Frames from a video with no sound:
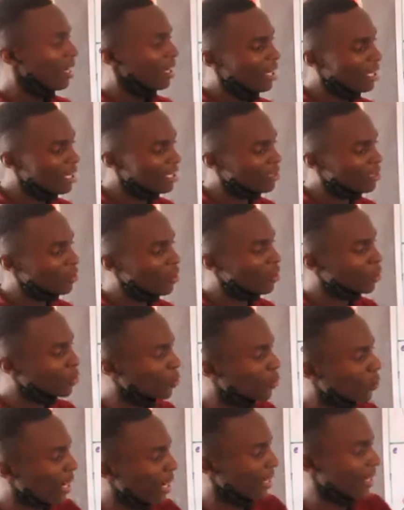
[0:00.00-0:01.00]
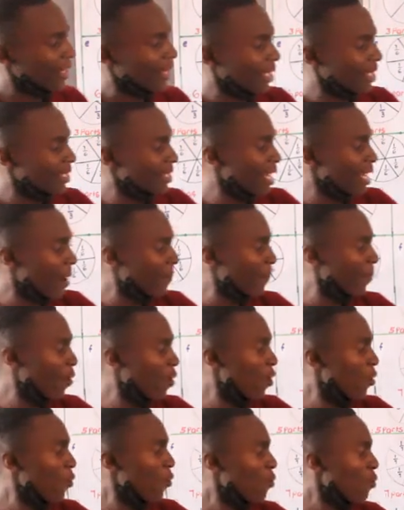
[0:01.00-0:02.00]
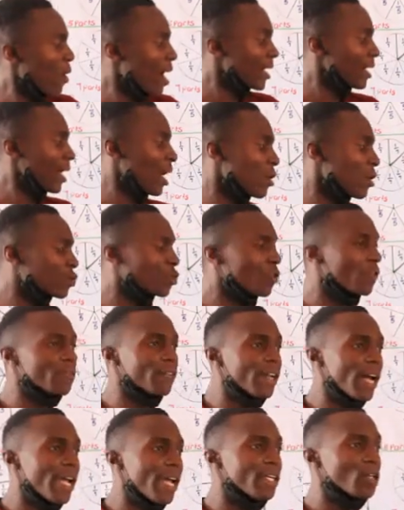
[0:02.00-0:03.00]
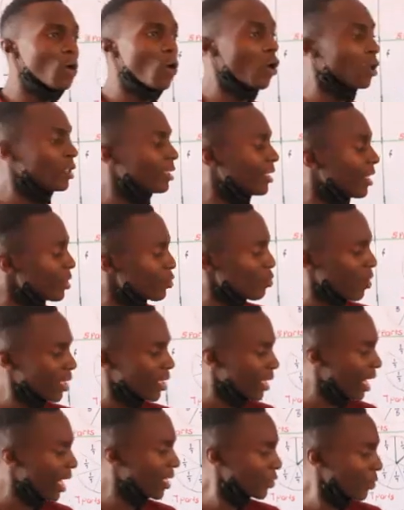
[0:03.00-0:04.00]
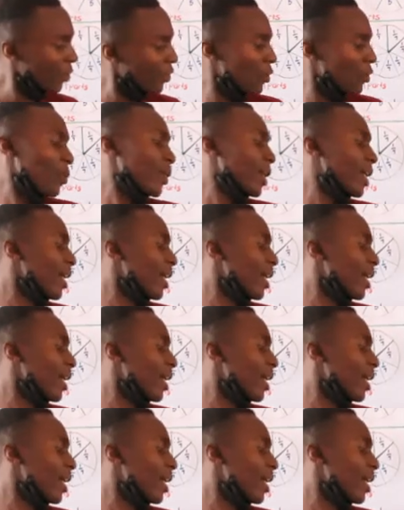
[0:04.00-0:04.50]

Let's go to another example. 1 out of 9. All this one I told you we